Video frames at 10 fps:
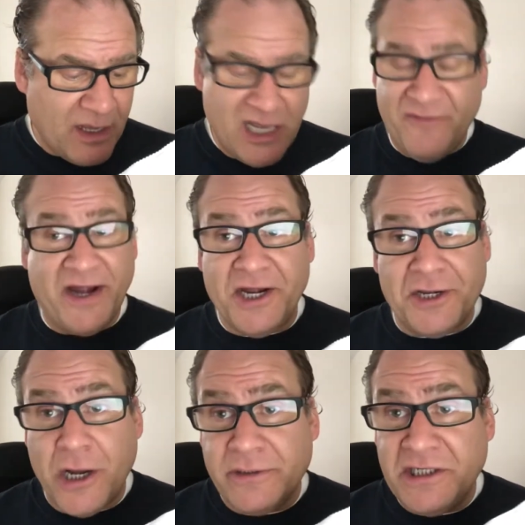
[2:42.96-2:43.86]
If I didn't
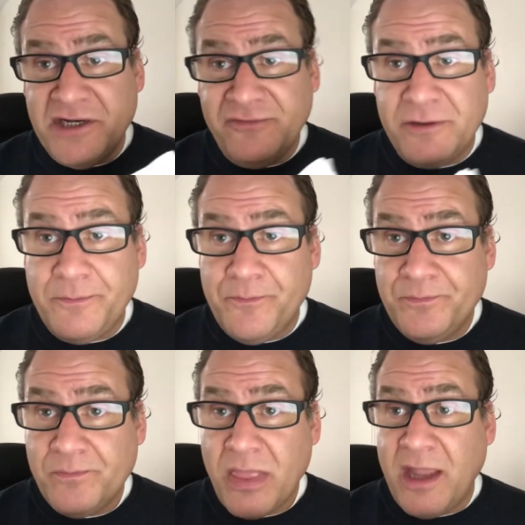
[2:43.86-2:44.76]
know any different,
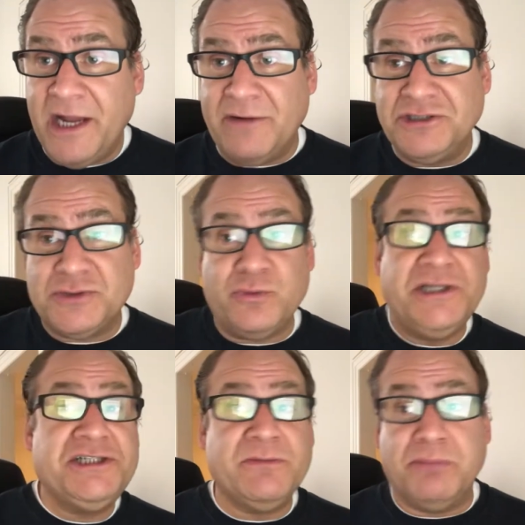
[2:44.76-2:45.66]
and I was just
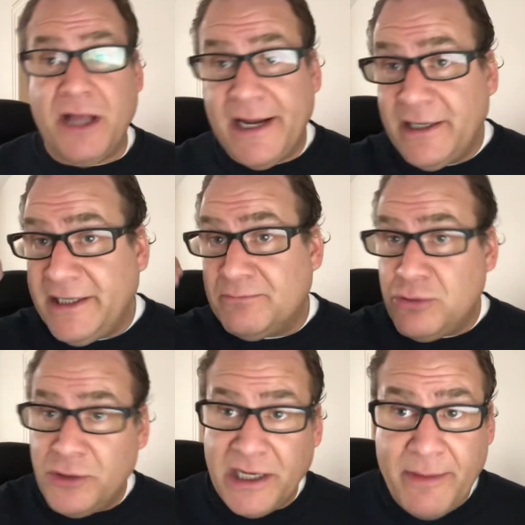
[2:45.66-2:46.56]
reaching blindly and
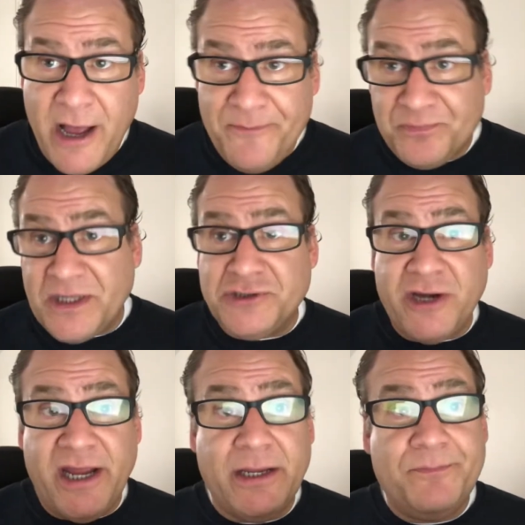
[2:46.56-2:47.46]
pulling them out, and
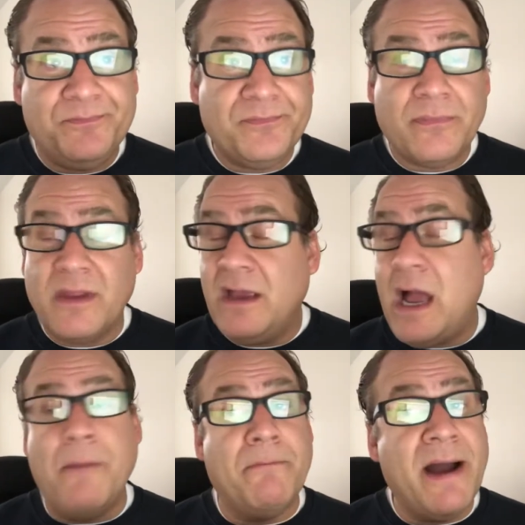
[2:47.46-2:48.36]
trying them,
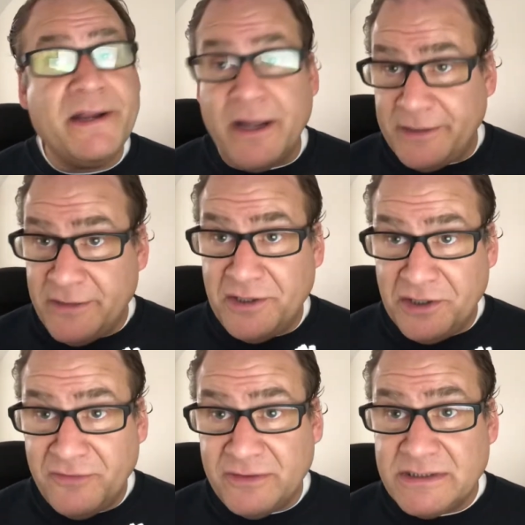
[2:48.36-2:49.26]
I might not know the
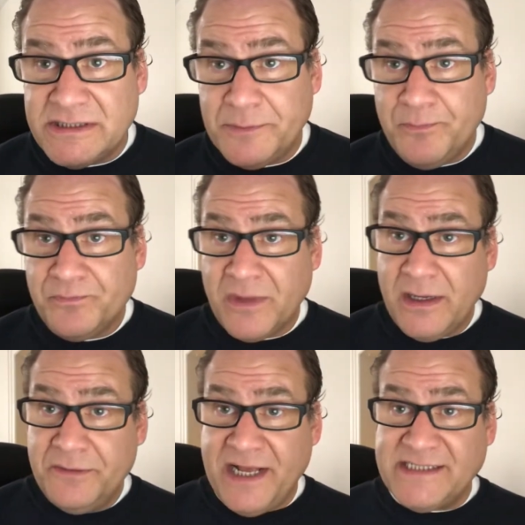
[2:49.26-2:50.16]
difference.
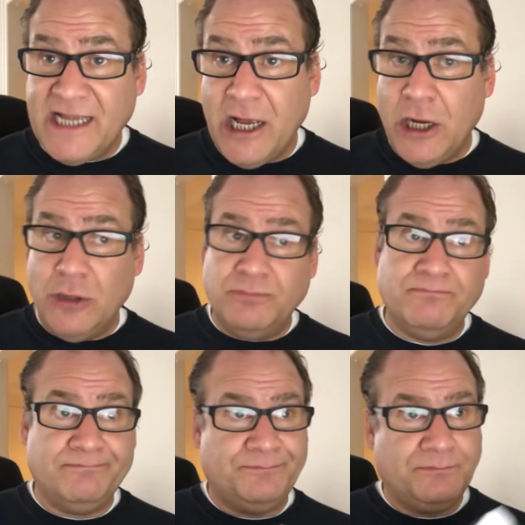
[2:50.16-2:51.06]
That's how
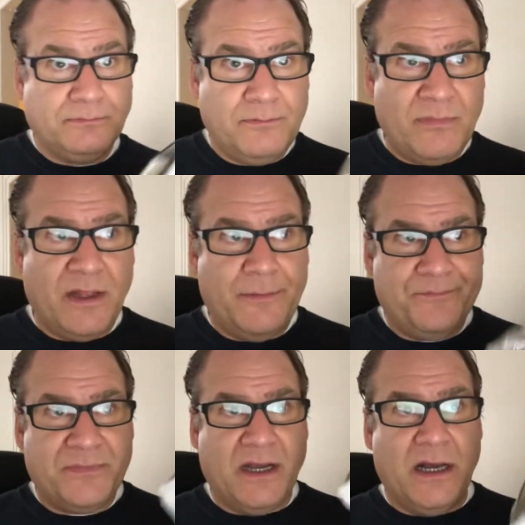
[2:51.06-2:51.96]

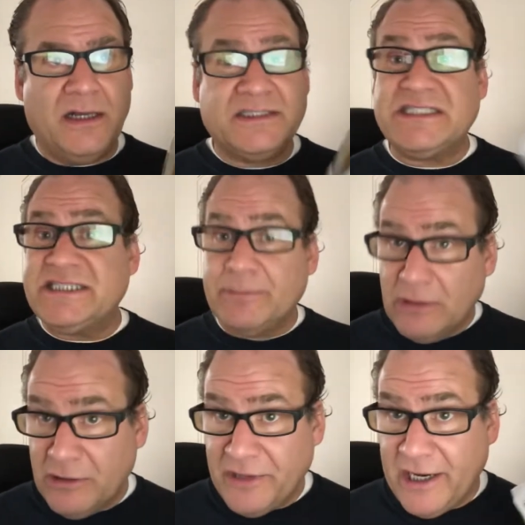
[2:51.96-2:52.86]

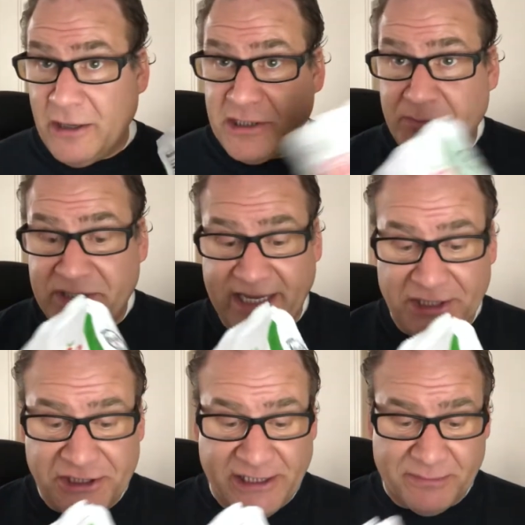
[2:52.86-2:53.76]
similar they are to potato
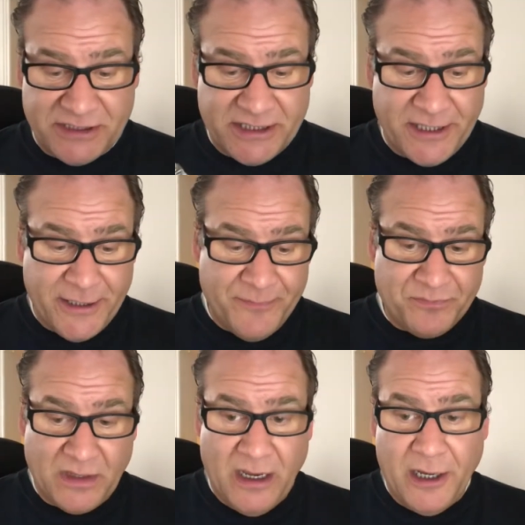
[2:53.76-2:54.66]
chips.
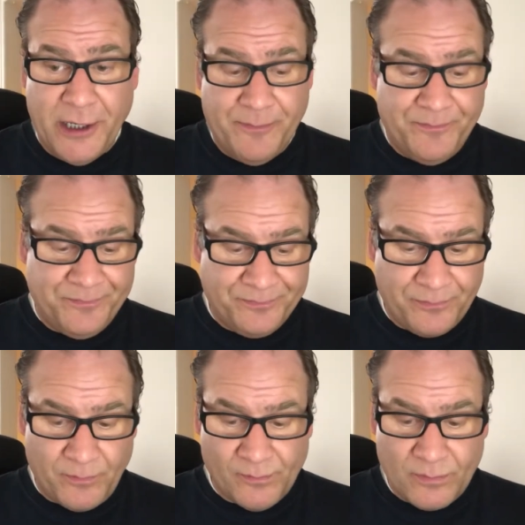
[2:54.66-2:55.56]

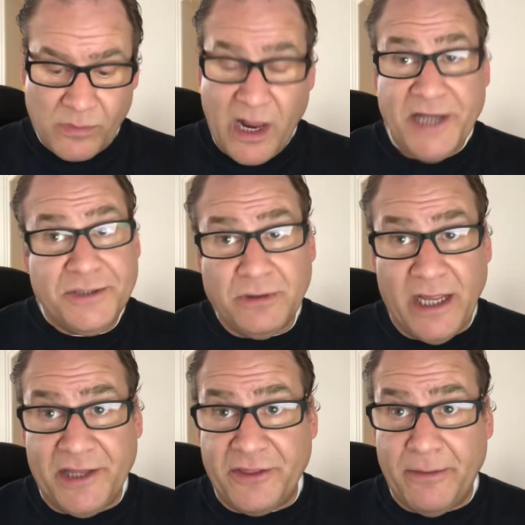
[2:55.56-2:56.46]
I do
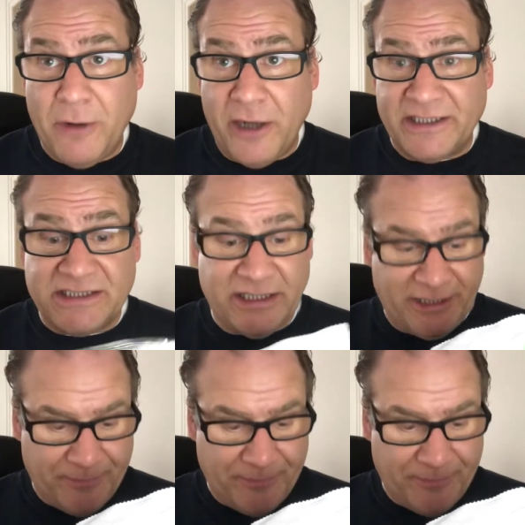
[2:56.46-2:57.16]
like them, honestly.